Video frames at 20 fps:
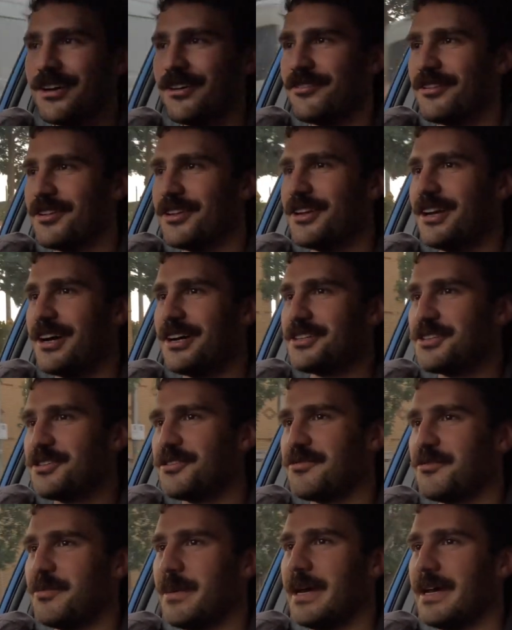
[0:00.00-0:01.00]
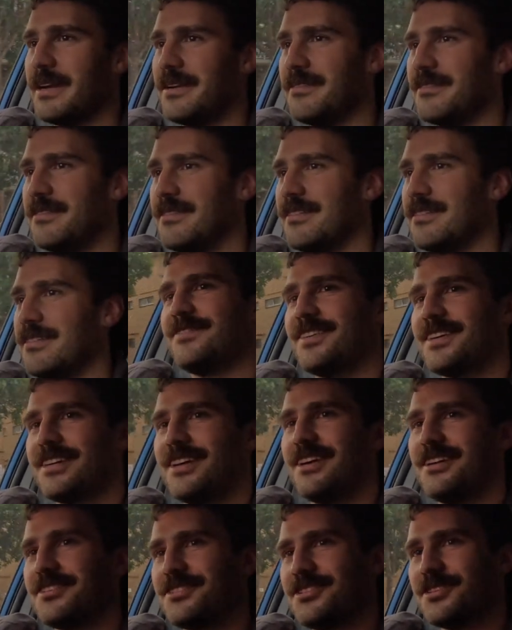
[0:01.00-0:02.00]
For the night shift man. The
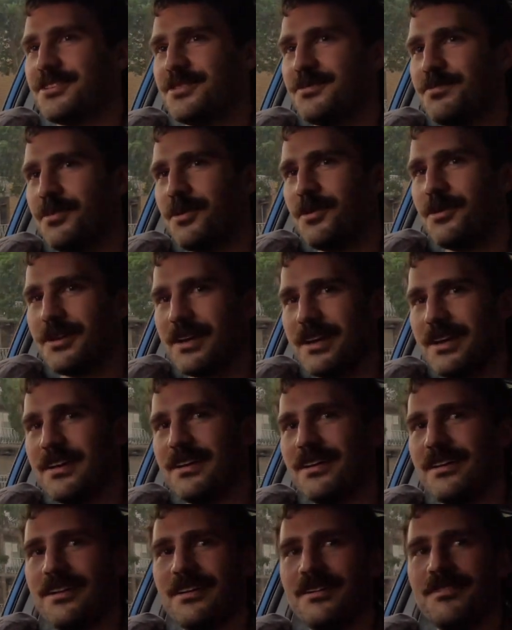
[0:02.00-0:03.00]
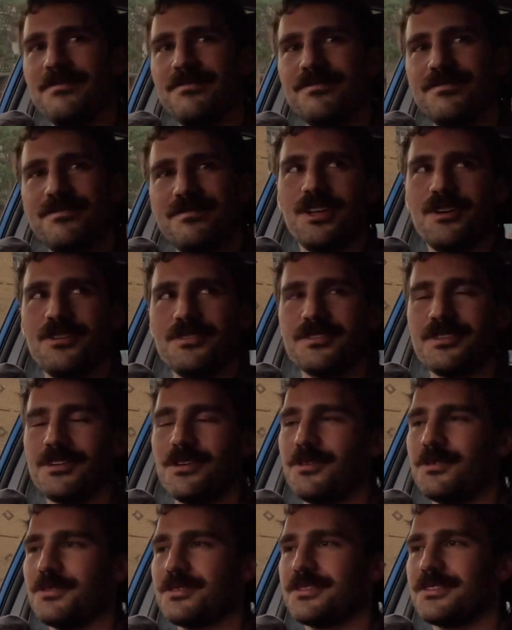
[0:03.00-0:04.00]
guy's just bought a clothes
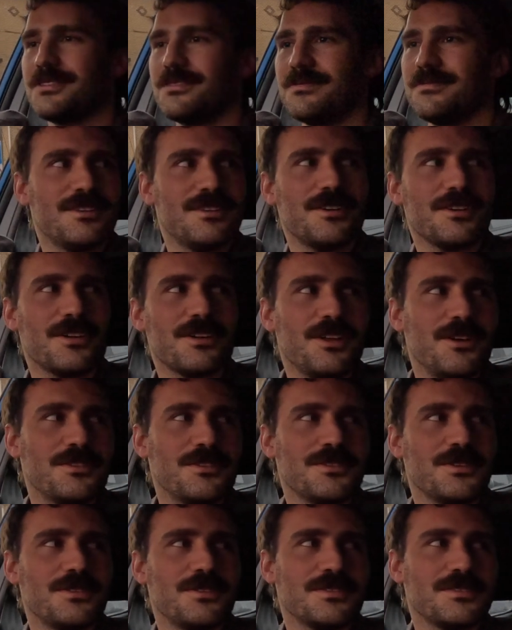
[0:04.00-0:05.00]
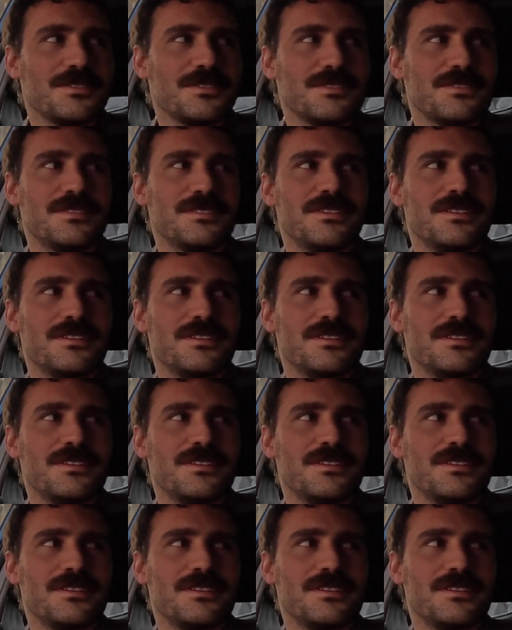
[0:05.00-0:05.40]
horse. Not a clothes horse.